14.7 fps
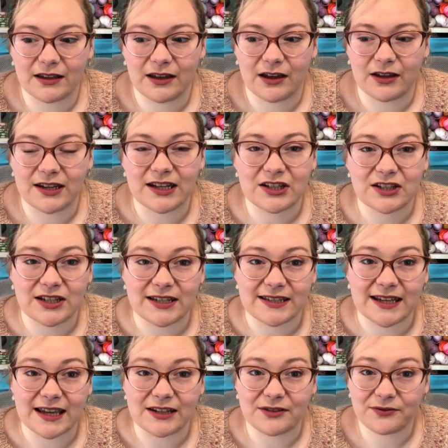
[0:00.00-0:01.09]
initially
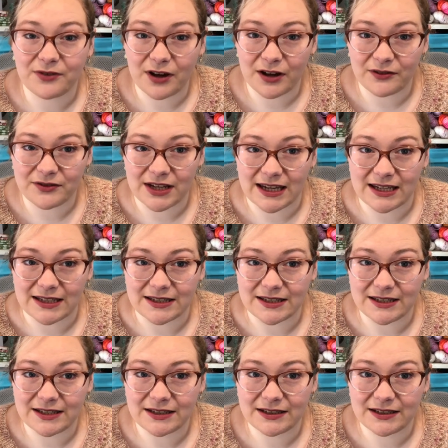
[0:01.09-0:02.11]
said 5 days,